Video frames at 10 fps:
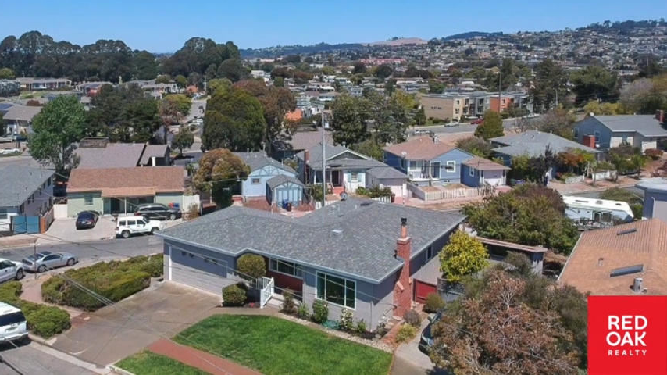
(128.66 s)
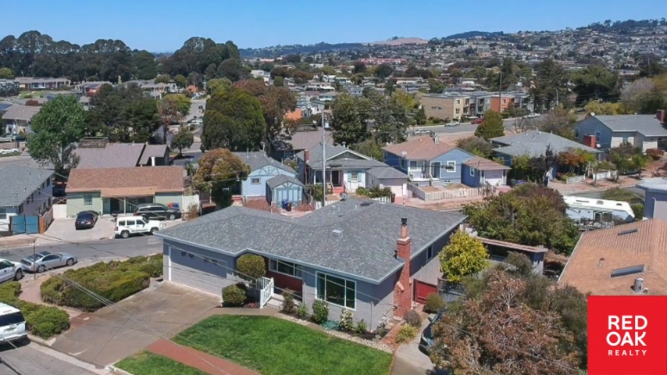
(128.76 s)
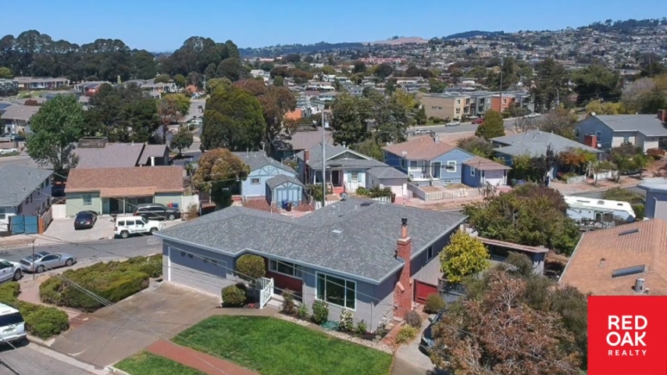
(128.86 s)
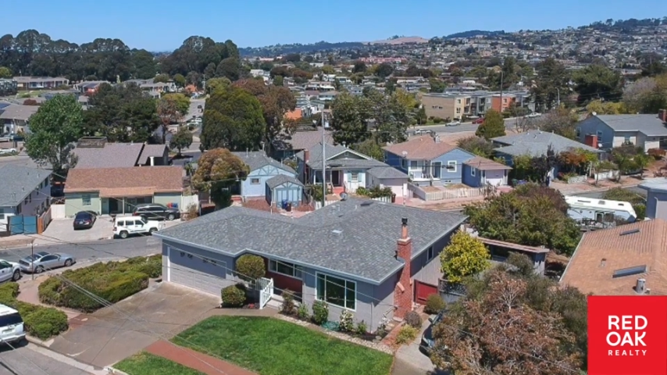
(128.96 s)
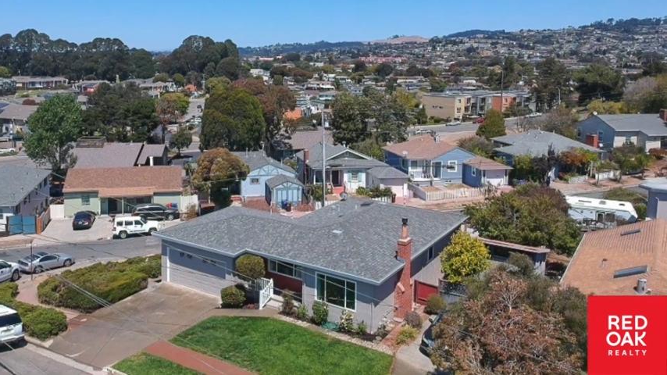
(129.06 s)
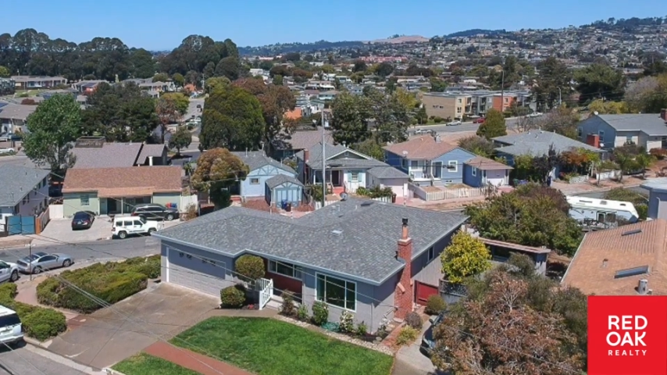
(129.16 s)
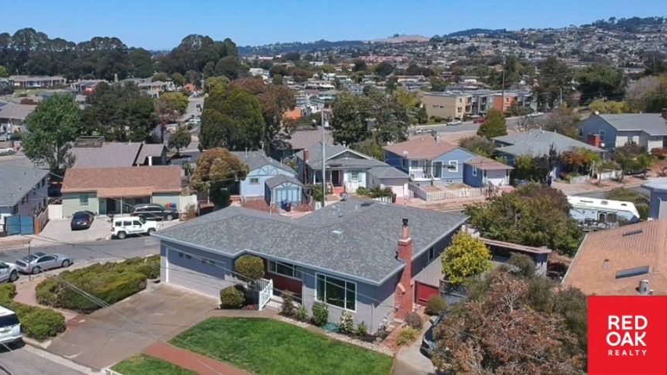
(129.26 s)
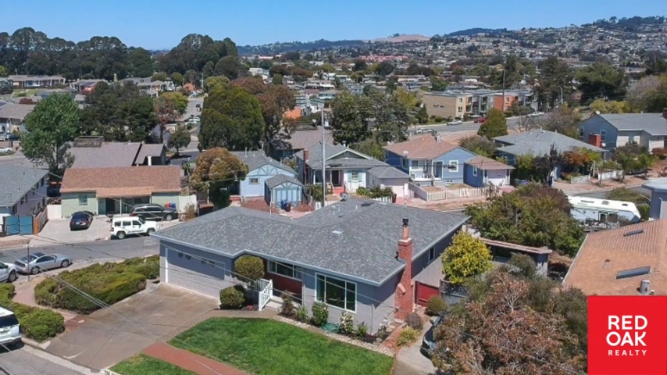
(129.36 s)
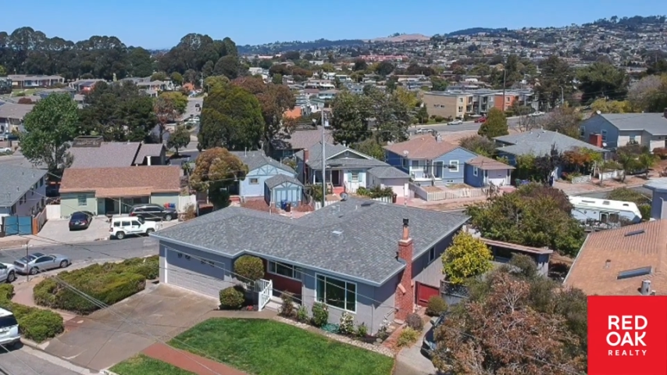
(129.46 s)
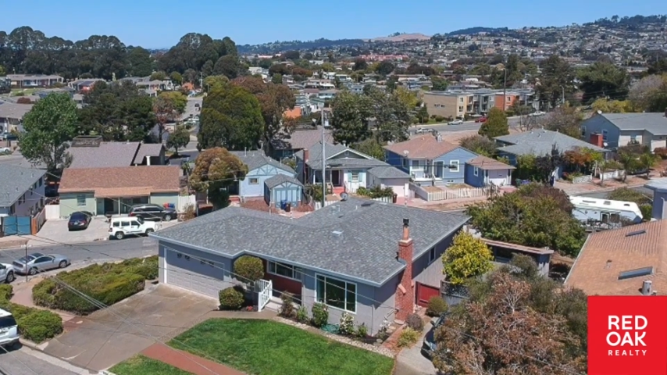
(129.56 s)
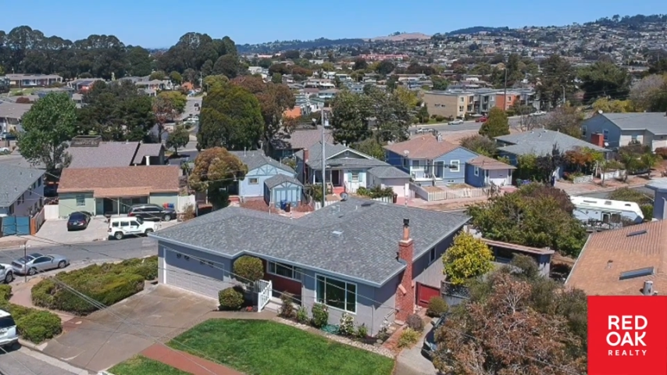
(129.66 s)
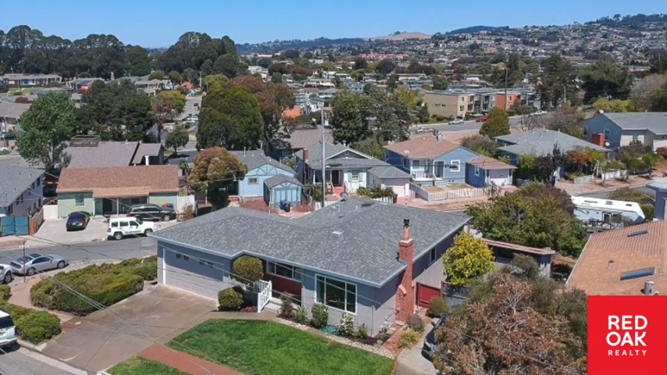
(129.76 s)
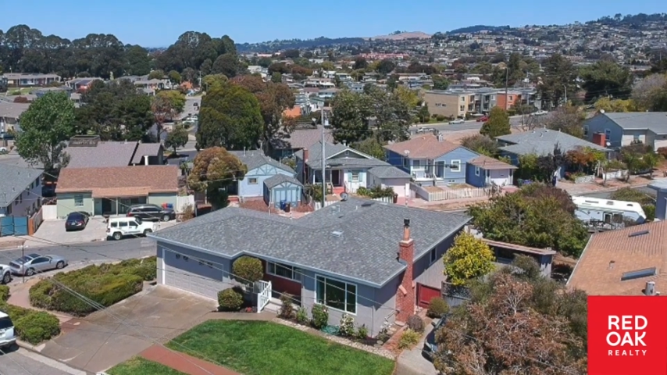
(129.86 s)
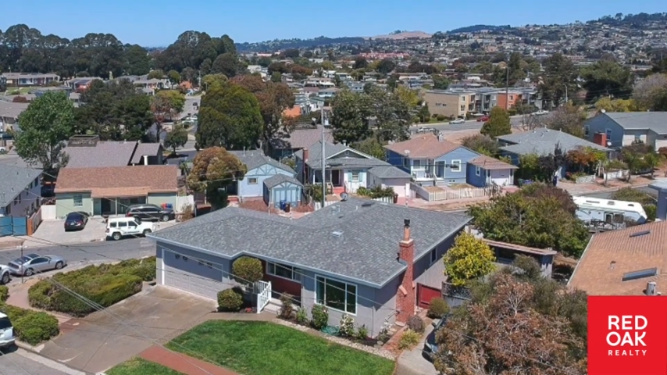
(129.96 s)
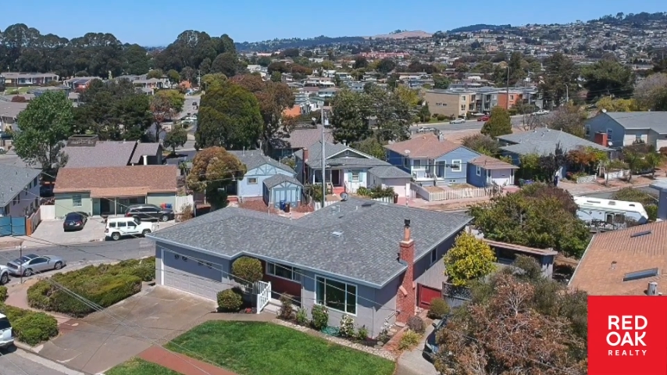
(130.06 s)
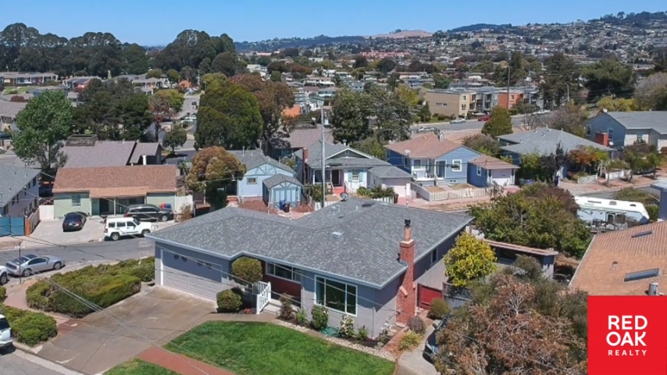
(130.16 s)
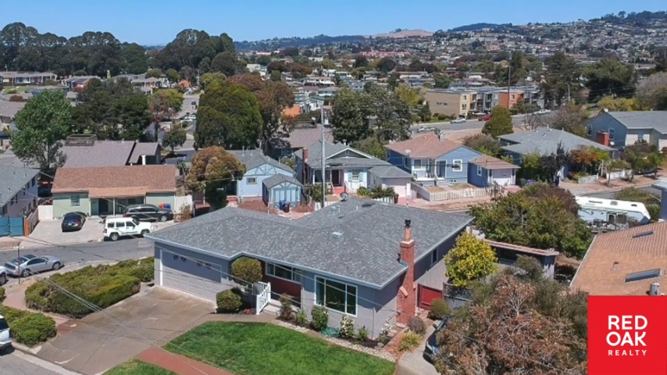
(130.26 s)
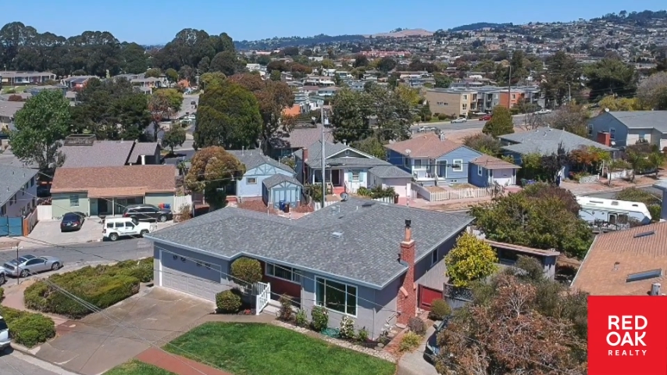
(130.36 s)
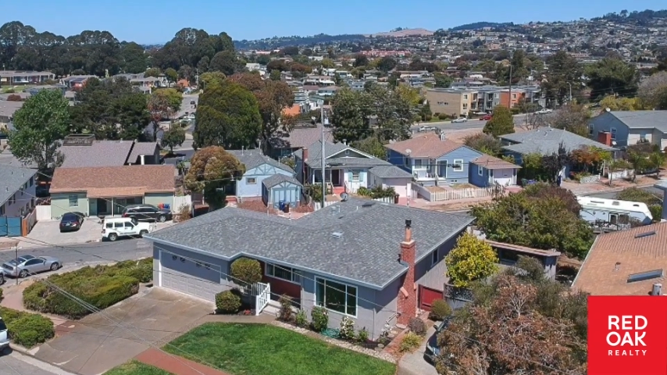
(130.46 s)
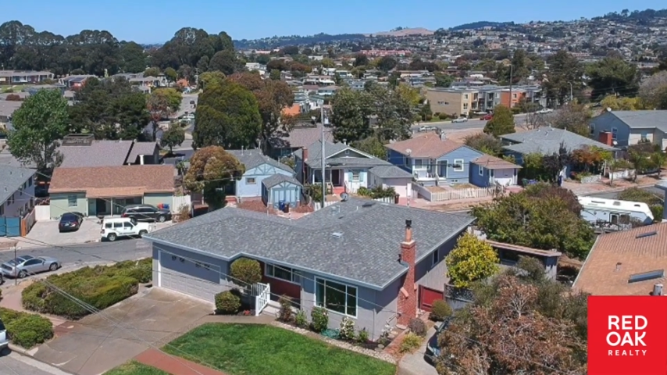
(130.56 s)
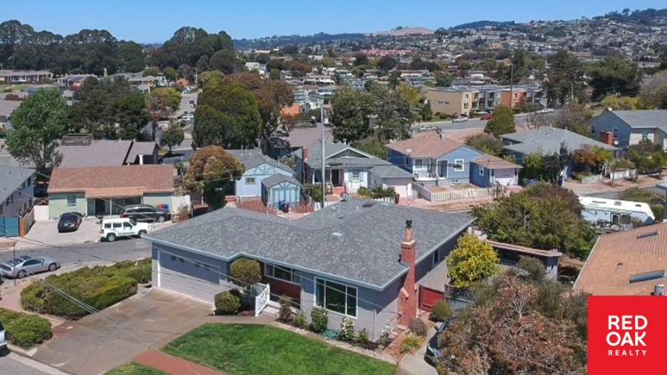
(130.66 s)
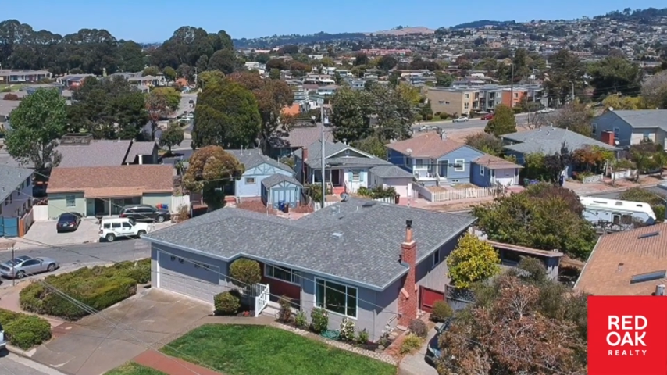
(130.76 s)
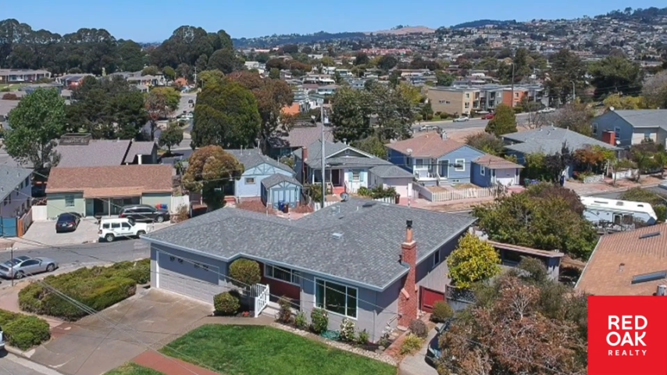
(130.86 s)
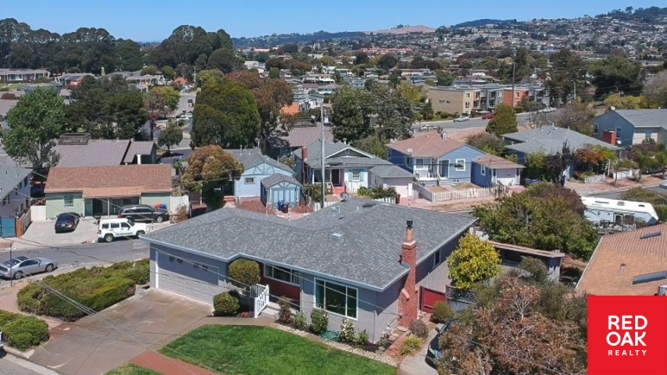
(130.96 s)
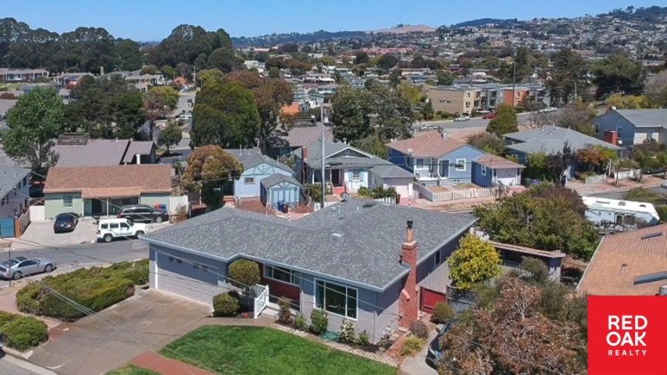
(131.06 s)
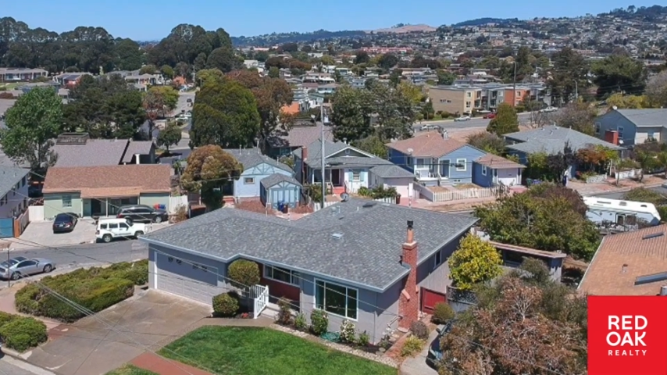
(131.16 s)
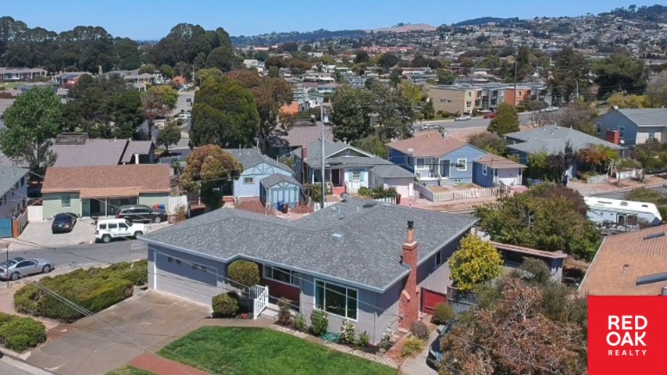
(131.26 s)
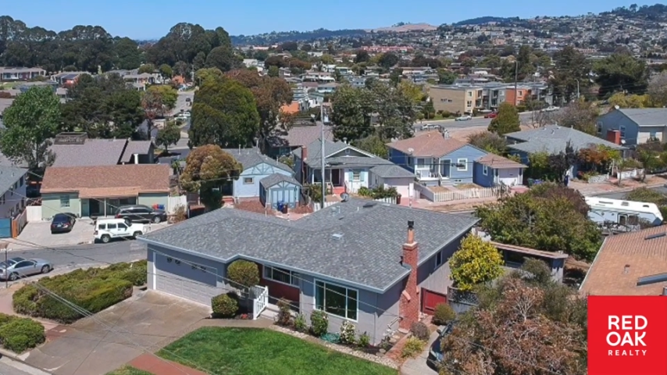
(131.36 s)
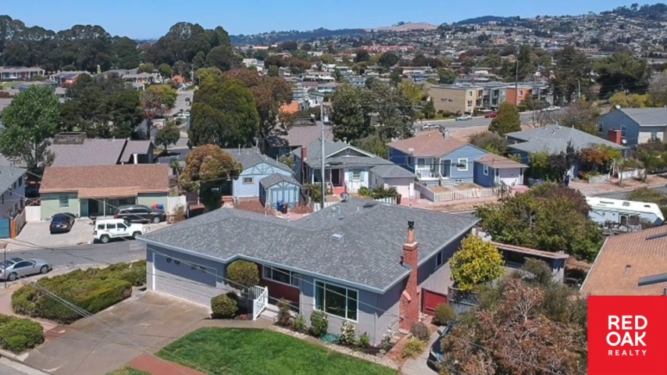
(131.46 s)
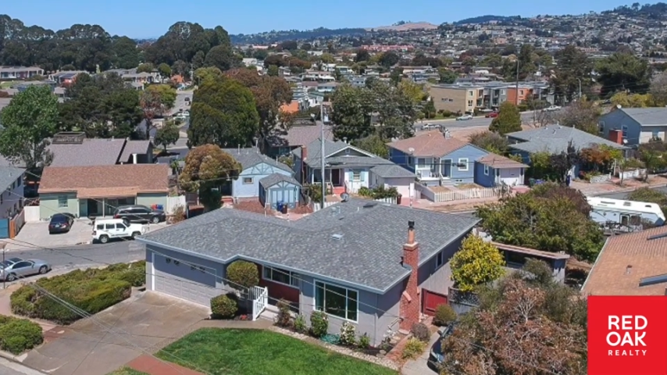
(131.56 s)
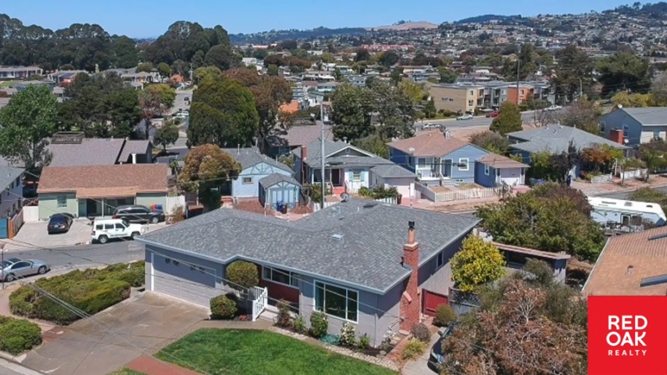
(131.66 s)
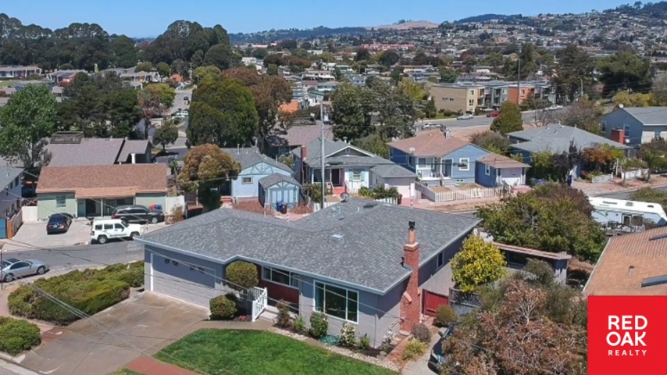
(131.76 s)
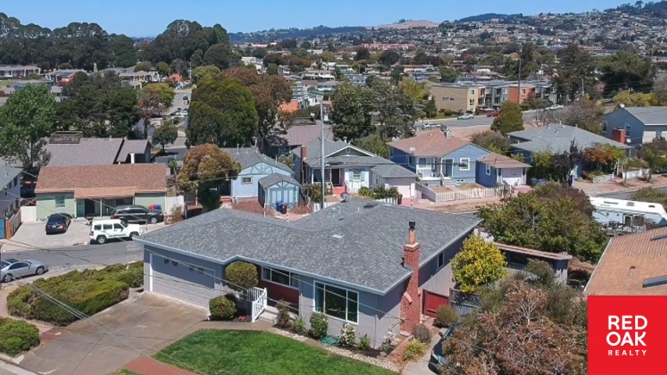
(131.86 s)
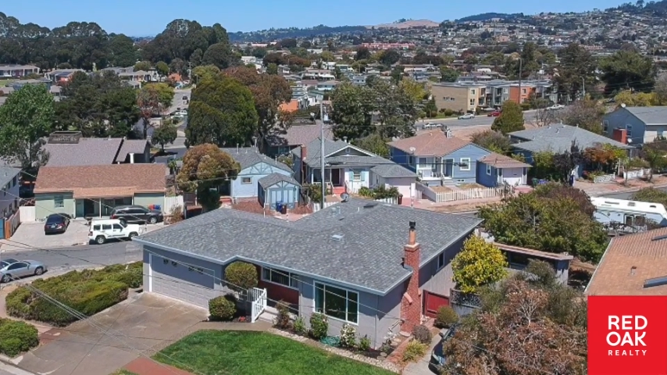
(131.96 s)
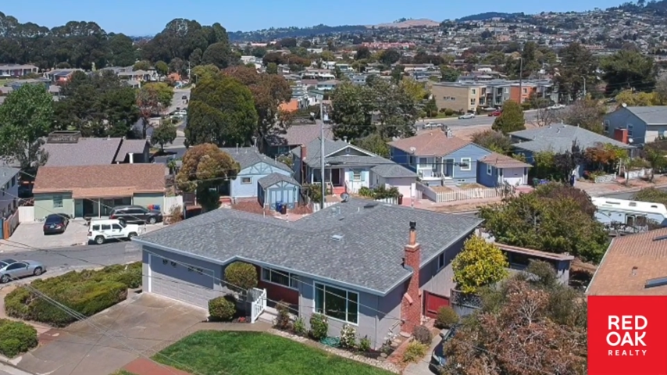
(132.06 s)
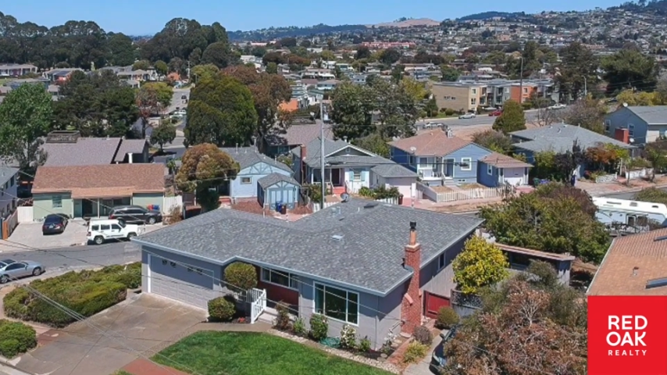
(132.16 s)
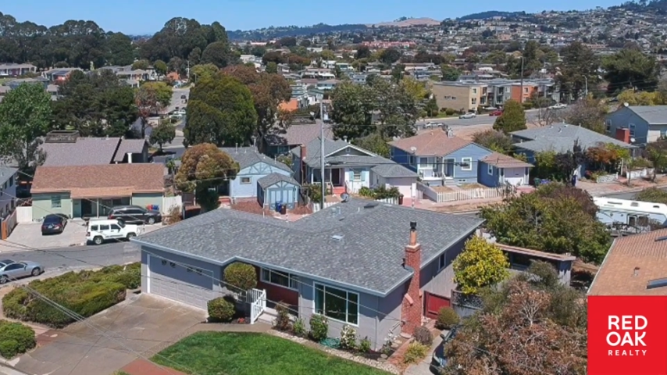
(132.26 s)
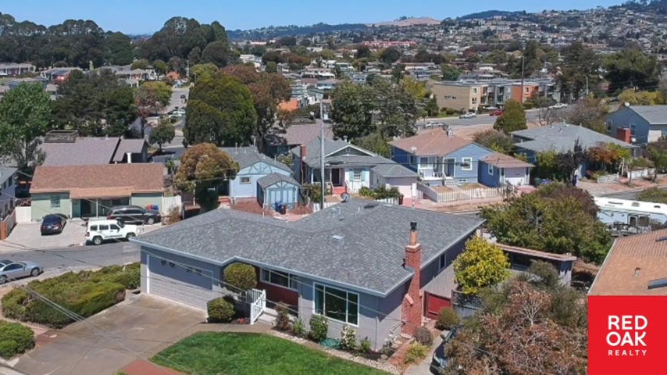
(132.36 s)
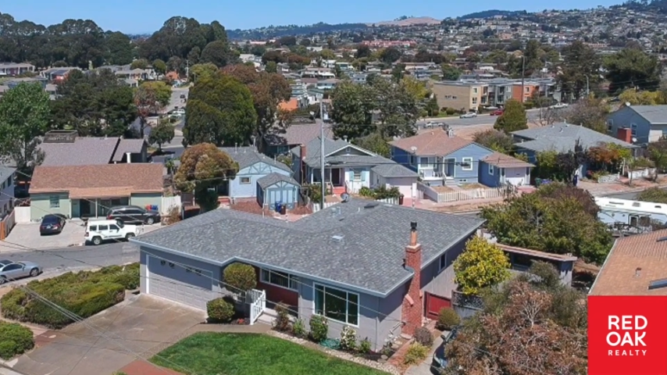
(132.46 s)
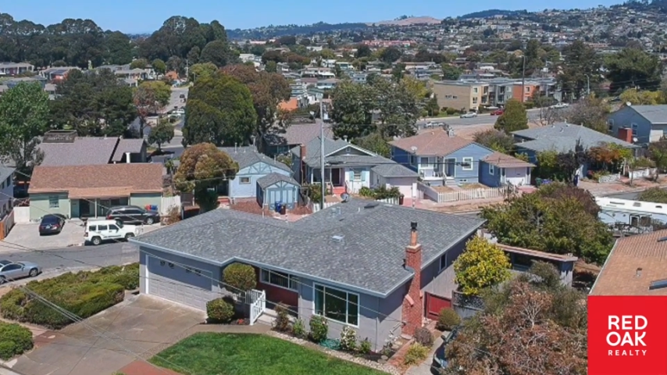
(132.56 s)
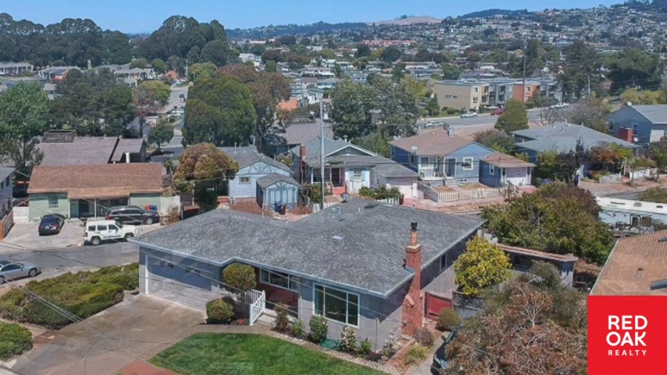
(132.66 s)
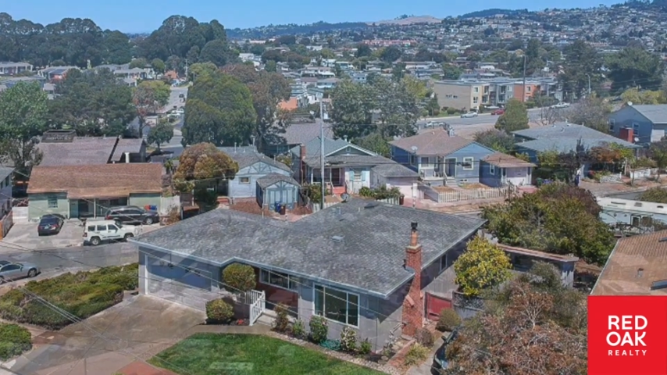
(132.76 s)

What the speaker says: [unreadable: no face in view]